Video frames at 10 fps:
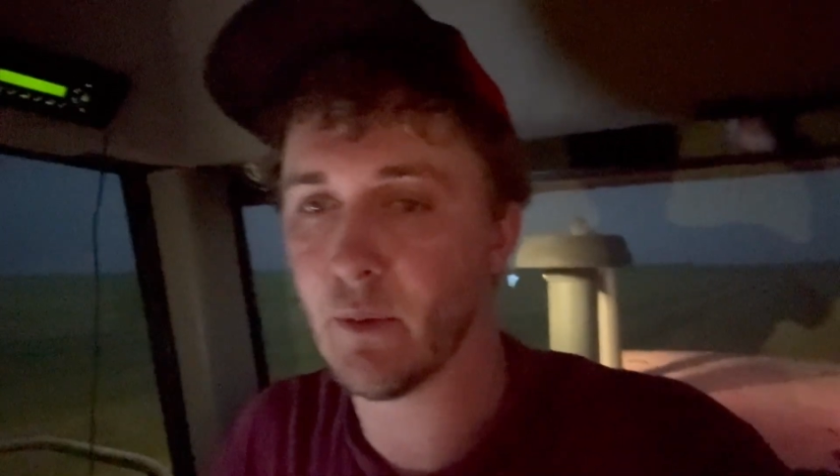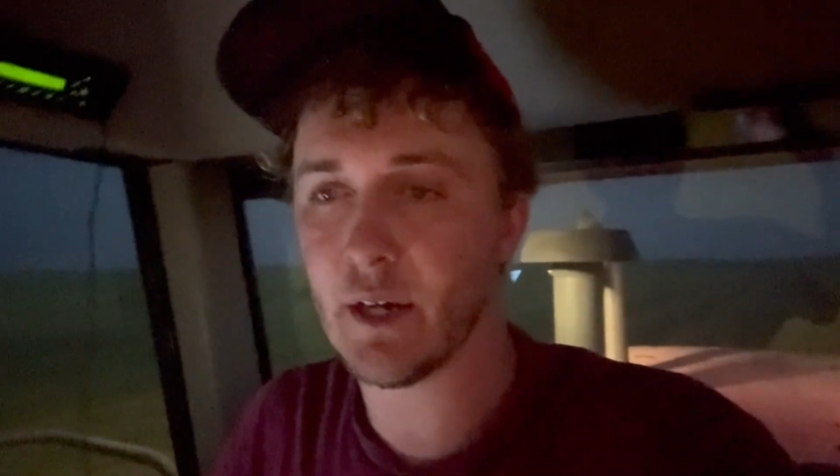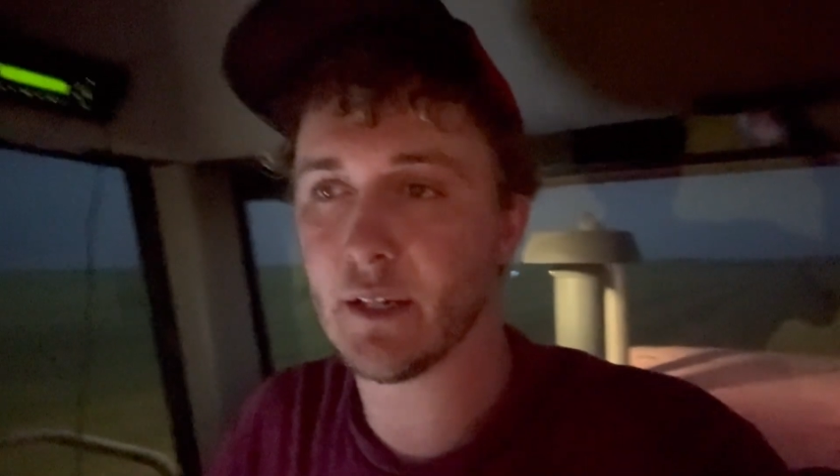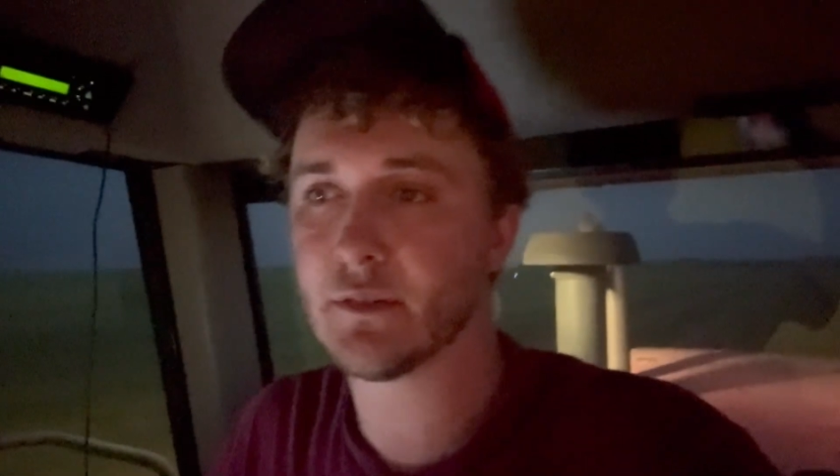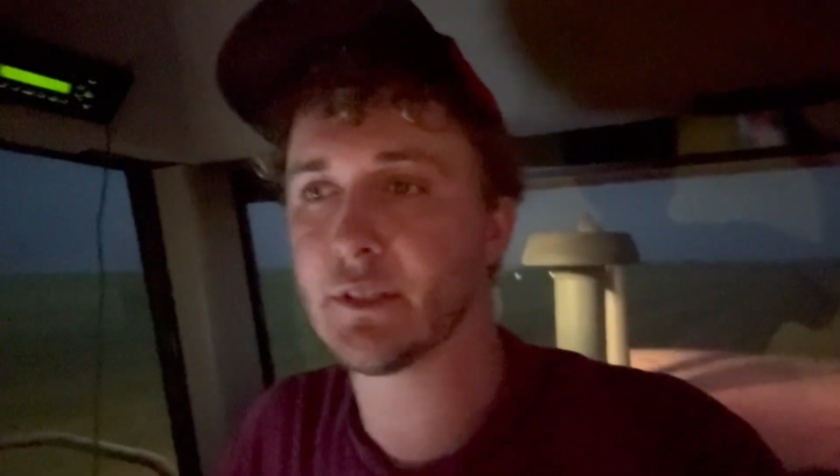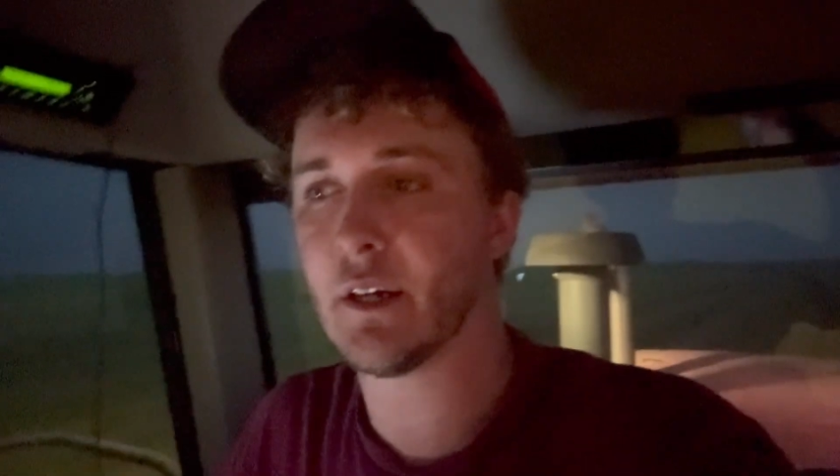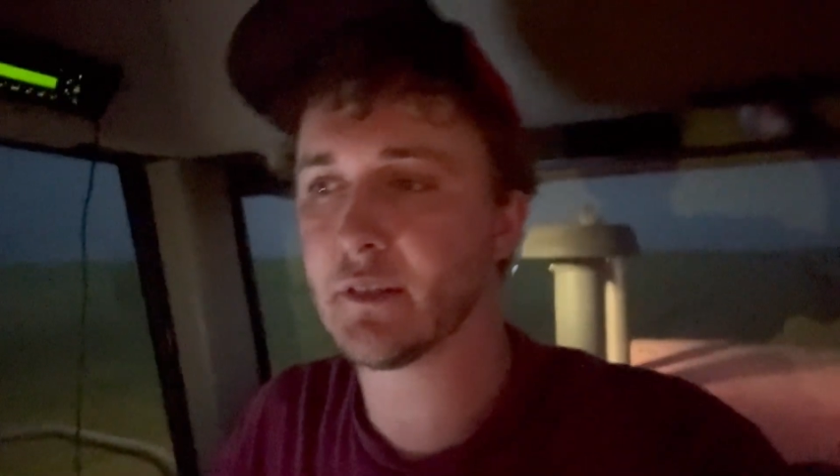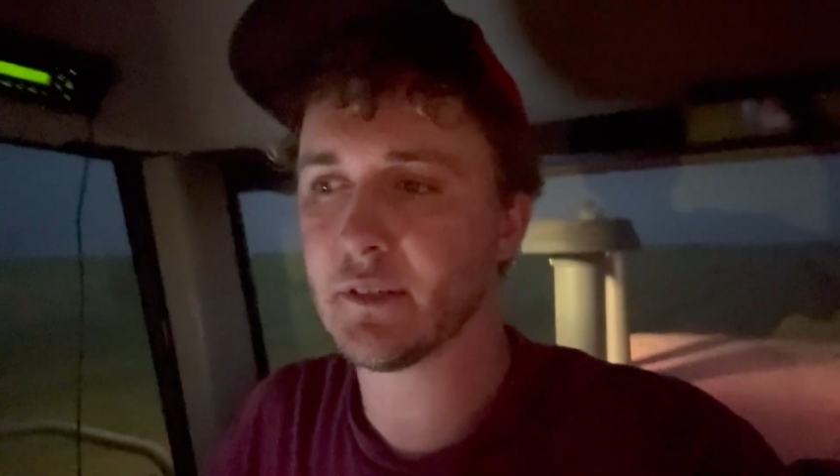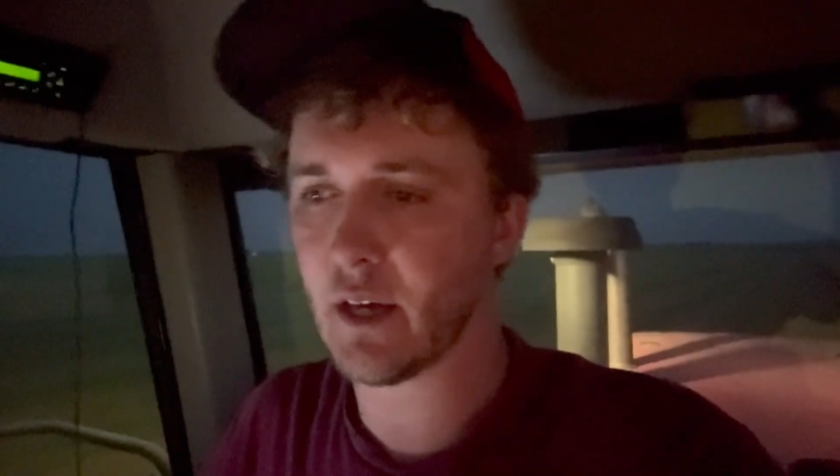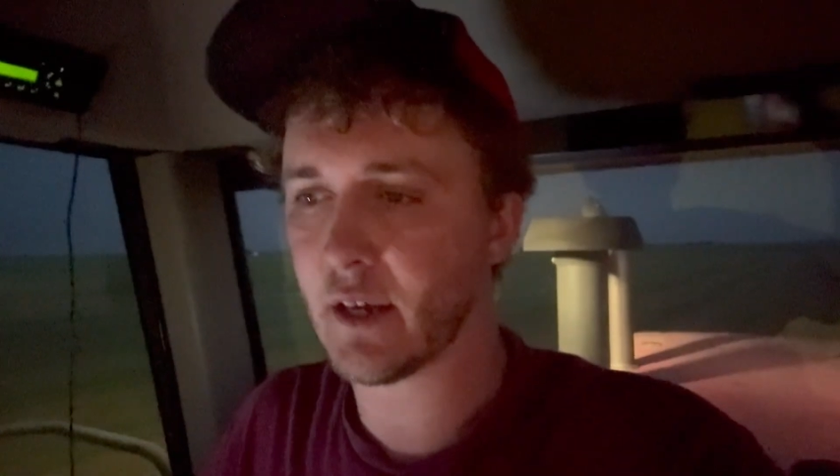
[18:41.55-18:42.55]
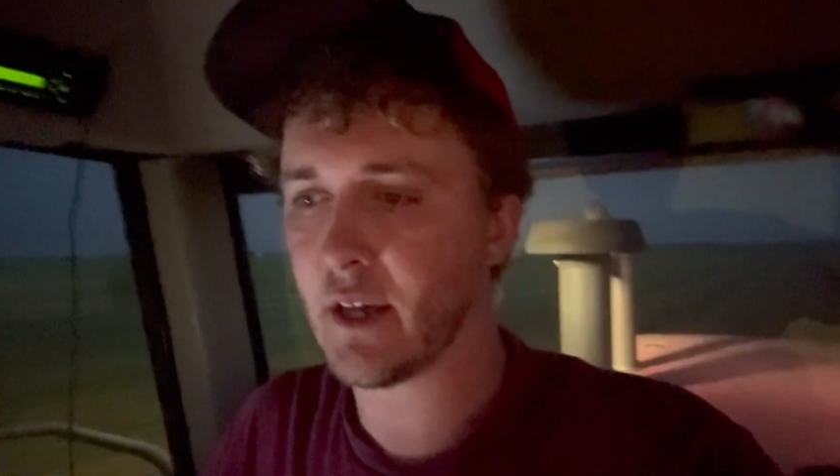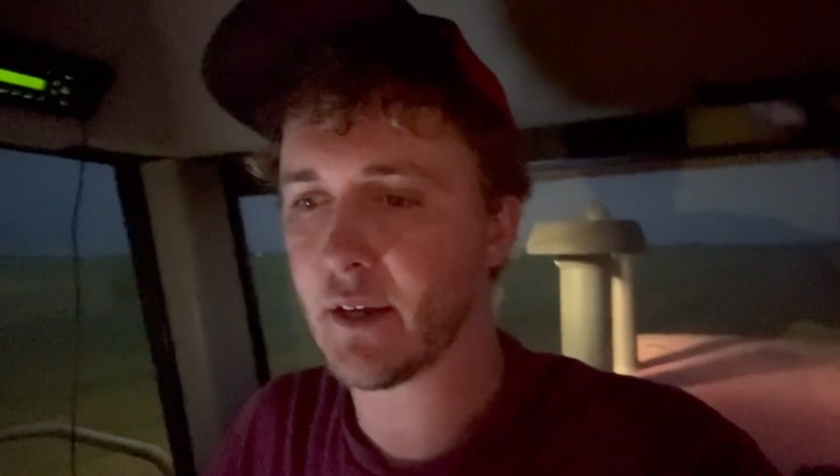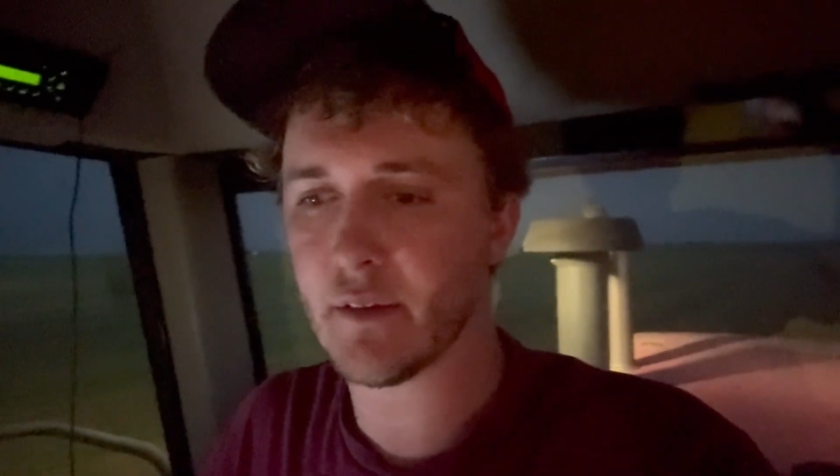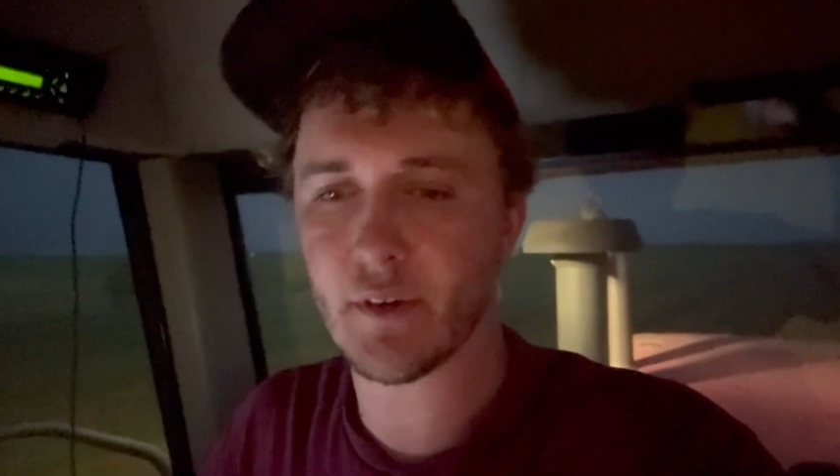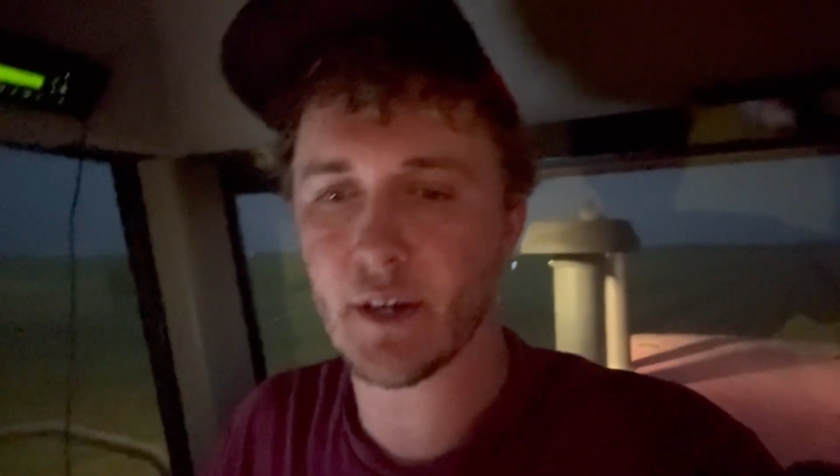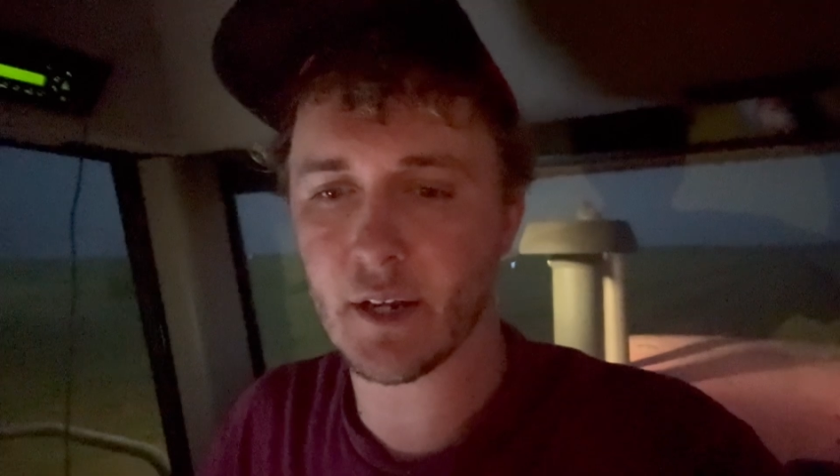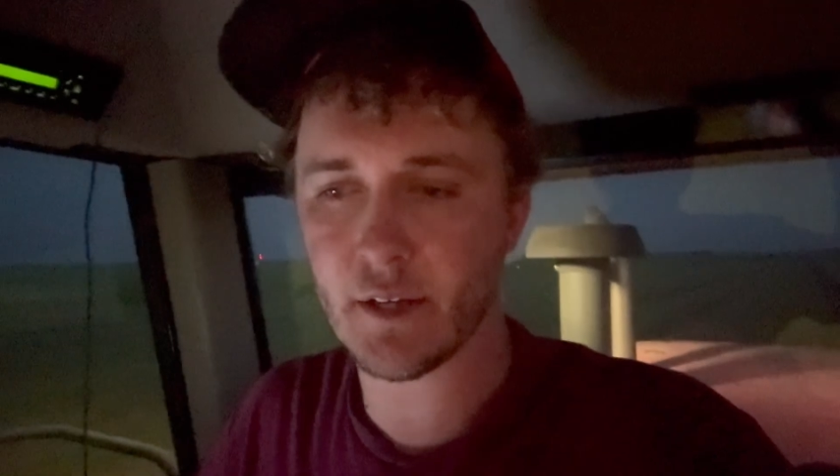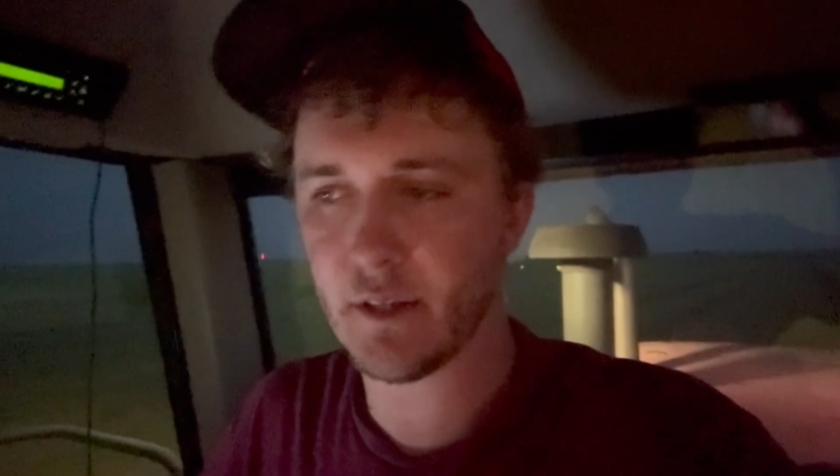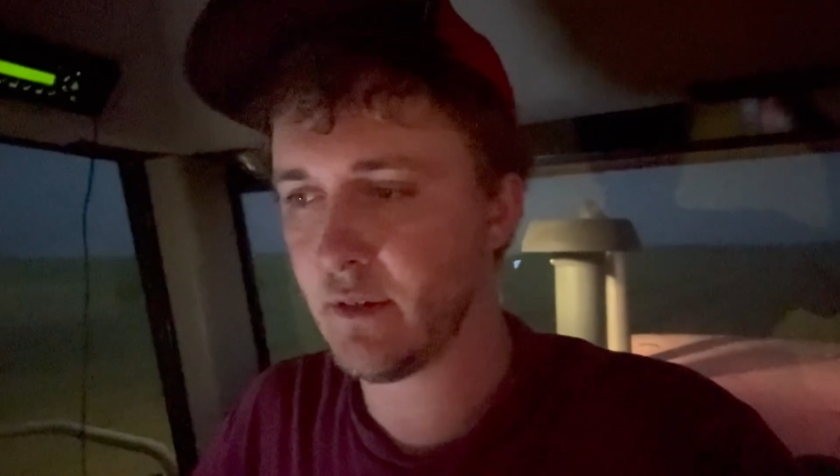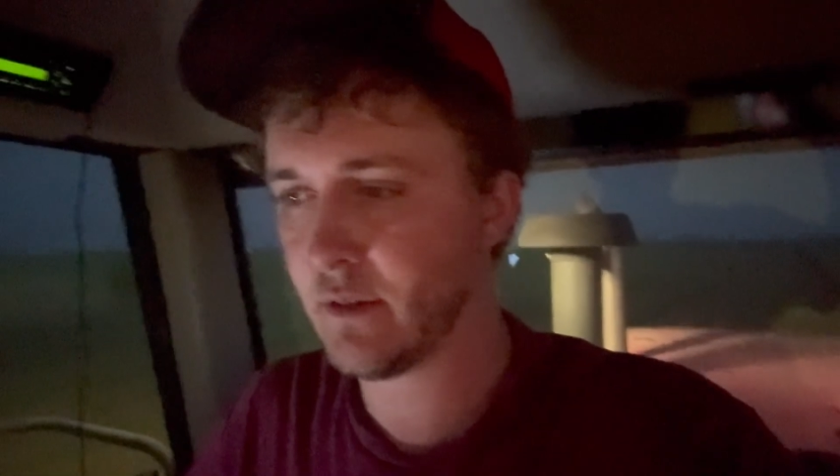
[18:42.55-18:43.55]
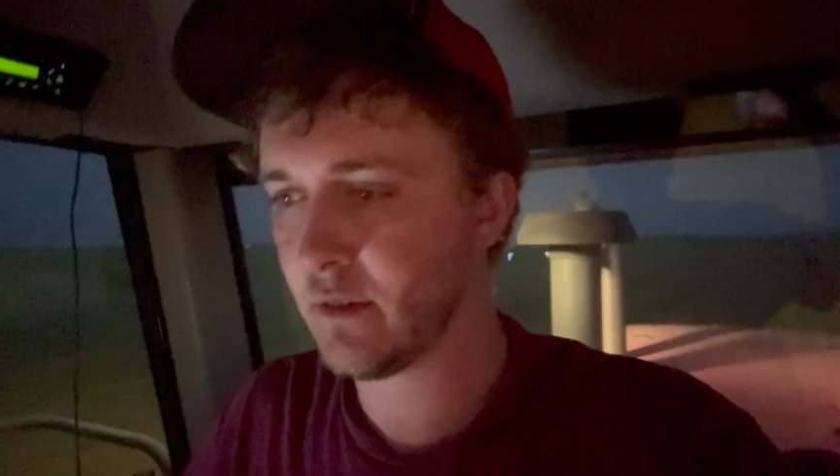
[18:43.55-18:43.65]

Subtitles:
where it starts not cutting it very good.